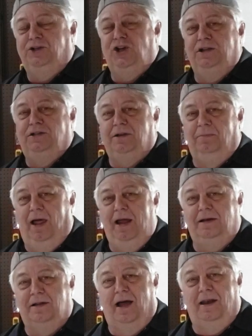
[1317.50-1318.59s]
shed some
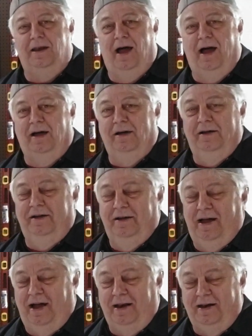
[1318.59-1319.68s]
light on uh,
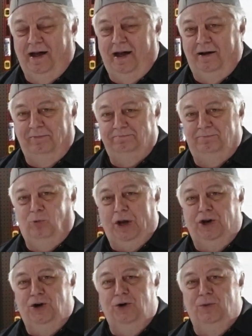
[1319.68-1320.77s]
on uh,
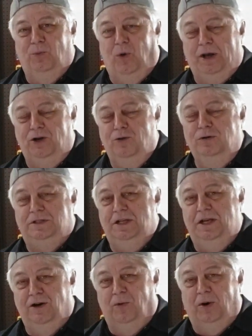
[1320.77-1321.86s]
what you what you
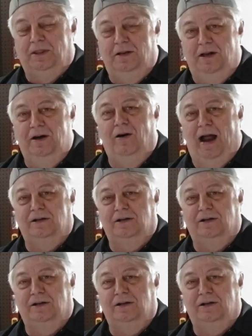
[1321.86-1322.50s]
see or what the deer